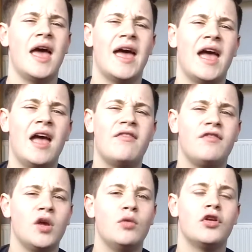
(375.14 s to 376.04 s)
If
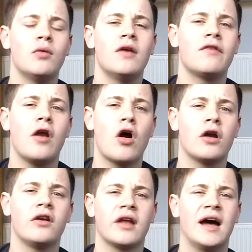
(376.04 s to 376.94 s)
you do live in
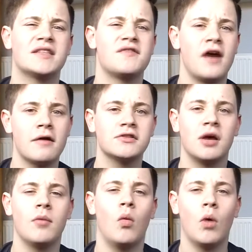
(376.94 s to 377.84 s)
Ireland, as far as
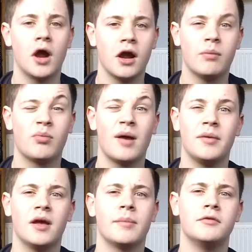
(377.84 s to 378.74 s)
I'm aware,
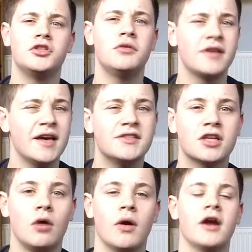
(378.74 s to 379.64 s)
probably about 2 days
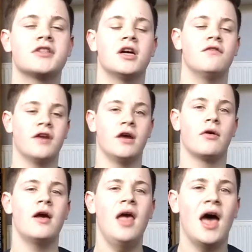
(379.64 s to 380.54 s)
ago, Airsoft
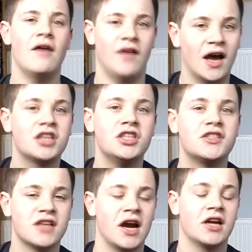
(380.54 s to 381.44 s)
Era have actually
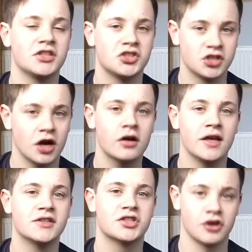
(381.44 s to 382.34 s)
started to stock
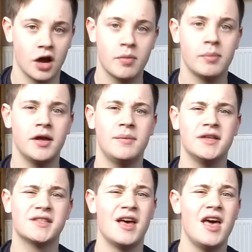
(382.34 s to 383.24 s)
his sniper
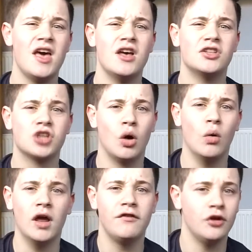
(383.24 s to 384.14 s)
BBs. So
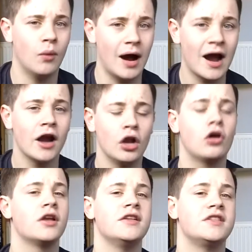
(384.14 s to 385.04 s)
if you are
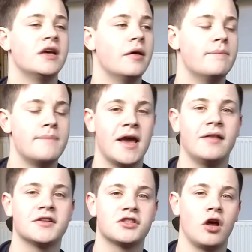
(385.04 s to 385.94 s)
looking to main
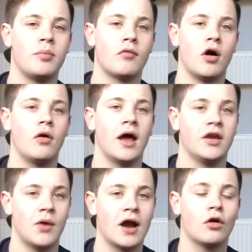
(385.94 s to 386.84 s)
the sniper role and you
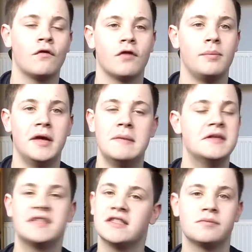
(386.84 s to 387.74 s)
are looking for BBs,
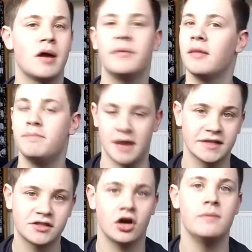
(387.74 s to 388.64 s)
this is probably the
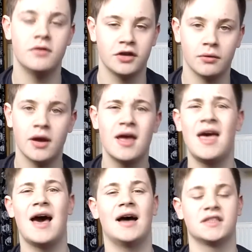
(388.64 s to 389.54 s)
best time to do it,
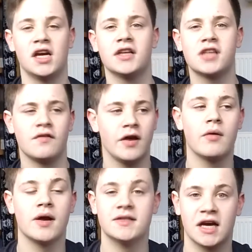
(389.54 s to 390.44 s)
as Airsoft
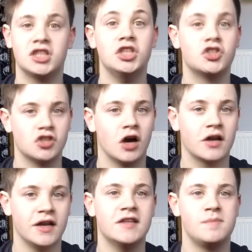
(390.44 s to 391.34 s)
Era is actually stocking
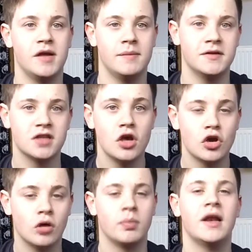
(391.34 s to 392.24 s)
his BBs
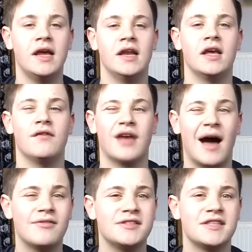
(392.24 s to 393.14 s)
completely. If you
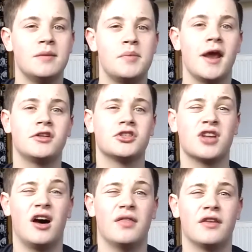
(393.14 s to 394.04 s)
haven't seen pictures
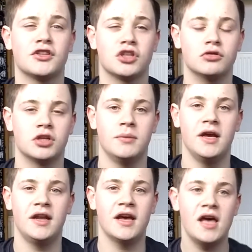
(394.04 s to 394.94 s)
on their social
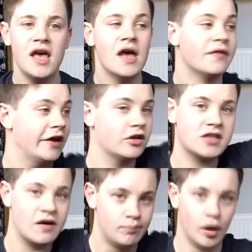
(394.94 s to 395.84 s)
media, they just
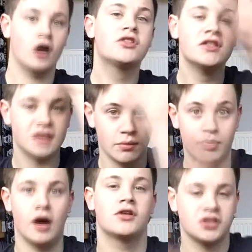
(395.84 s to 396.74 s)
have boxes and
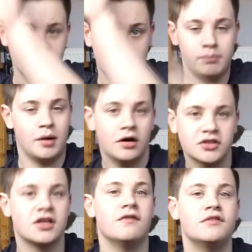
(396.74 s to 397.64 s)
boxes and
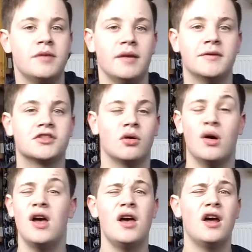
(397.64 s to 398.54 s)
boxes of his BBs. So
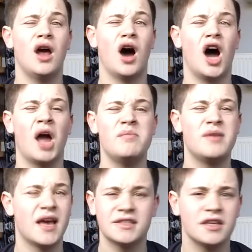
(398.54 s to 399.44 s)
I'm
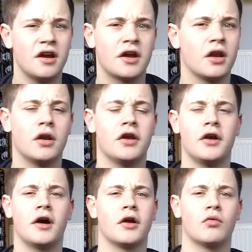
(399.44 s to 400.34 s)
guessing they're
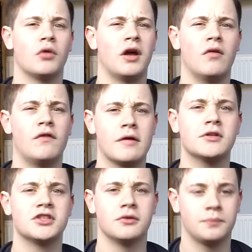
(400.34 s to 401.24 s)
not going to run out very
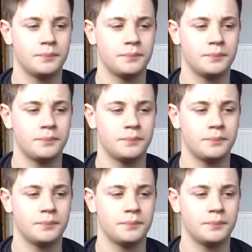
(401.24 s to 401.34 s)
soon.